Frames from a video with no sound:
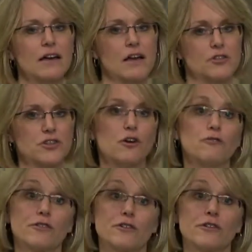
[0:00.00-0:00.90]
As you go
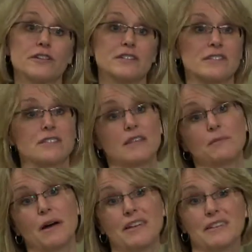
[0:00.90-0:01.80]
further into
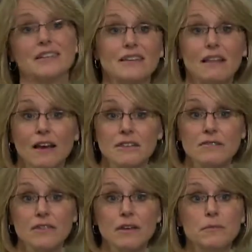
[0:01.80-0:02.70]
CMI, you need less
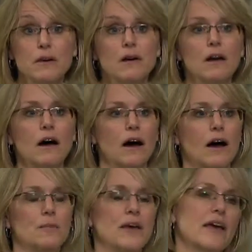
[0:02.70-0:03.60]
of them.
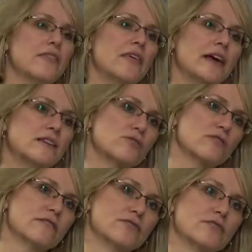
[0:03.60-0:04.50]
And they sort
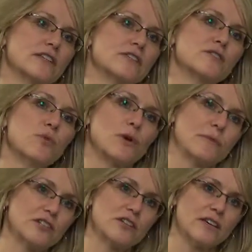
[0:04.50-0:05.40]
of turn into more
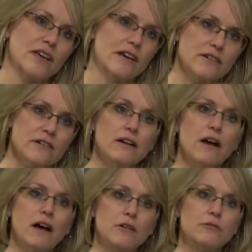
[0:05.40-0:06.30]
patient care
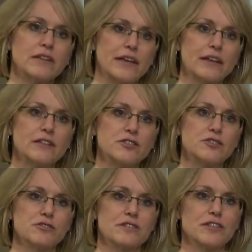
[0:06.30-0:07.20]
related
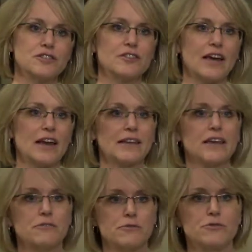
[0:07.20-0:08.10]
issues as you kind of
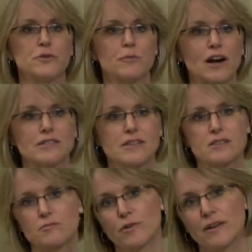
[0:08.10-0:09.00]
get through your
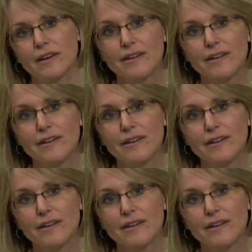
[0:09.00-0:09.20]
process work.